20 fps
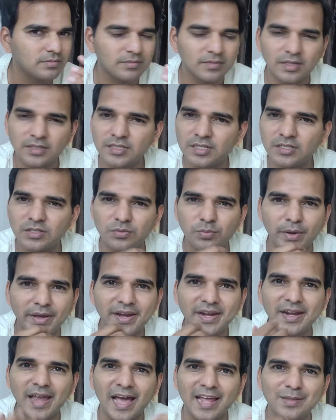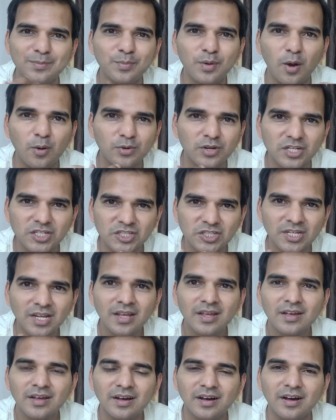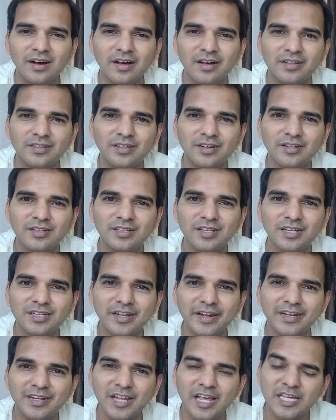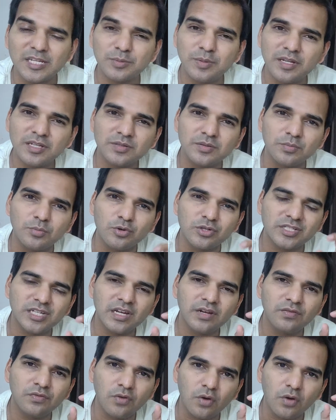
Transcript: this is very Dan Brownish. It takes place mostly in